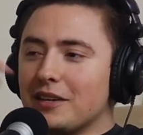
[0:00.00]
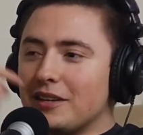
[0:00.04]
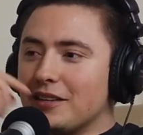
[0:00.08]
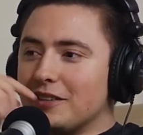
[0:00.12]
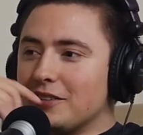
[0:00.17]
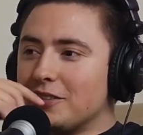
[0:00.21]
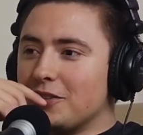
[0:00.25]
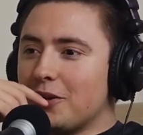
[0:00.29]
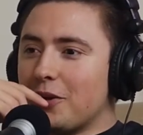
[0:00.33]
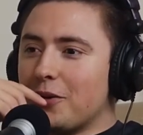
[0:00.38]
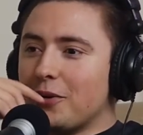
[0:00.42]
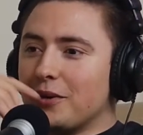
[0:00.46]

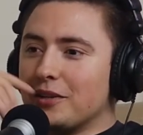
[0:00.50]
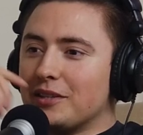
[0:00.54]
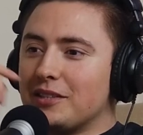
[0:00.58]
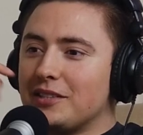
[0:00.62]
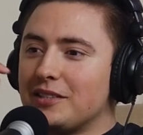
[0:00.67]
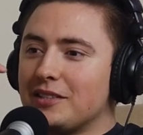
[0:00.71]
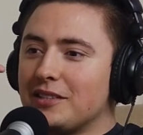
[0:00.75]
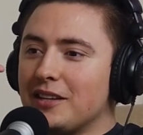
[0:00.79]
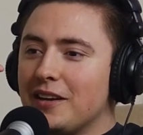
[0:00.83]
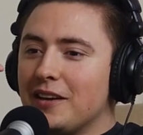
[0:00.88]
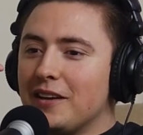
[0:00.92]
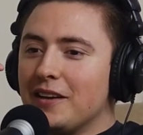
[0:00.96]
And so
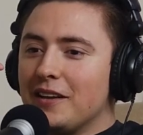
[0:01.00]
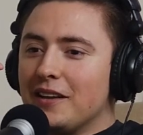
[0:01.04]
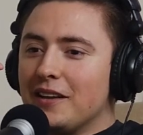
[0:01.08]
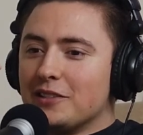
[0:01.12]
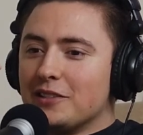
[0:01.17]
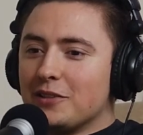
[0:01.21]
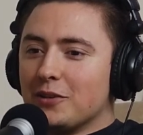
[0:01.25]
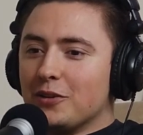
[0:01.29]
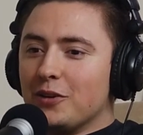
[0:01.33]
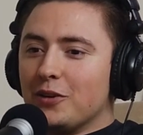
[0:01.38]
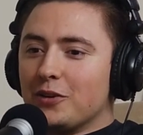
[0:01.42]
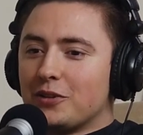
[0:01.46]
it's
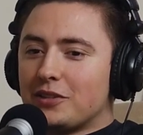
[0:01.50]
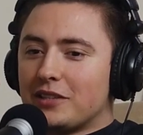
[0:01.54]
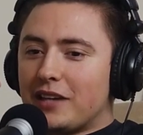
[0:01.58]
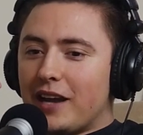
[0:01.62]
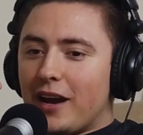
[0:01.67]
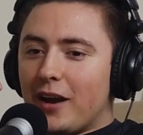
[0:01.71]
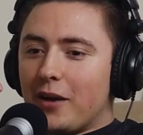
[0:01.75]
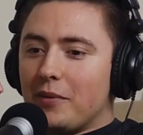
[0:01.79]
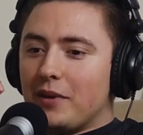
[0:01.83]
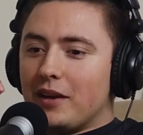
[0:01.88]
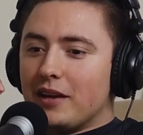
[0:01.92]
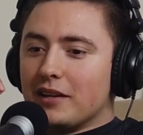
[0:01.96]
a little
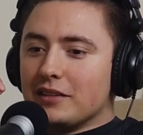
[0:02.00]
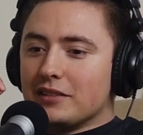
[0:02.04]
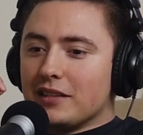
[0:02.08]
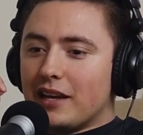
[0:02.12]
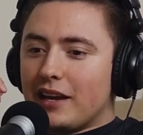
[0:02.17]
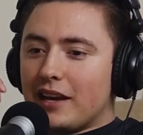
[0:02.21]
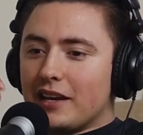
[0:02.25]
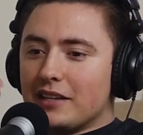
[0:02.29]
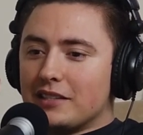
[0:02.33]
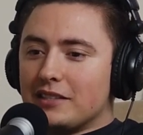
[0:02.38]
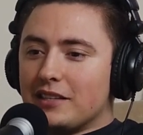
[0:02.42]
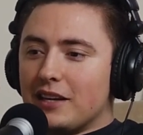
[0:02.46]
scary because
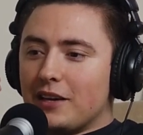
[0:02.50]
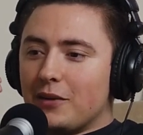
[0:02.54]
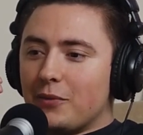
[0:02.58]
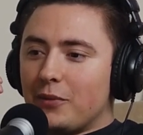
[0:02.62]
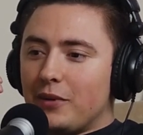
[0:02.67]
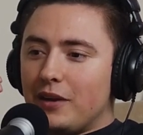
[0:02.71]
like I said,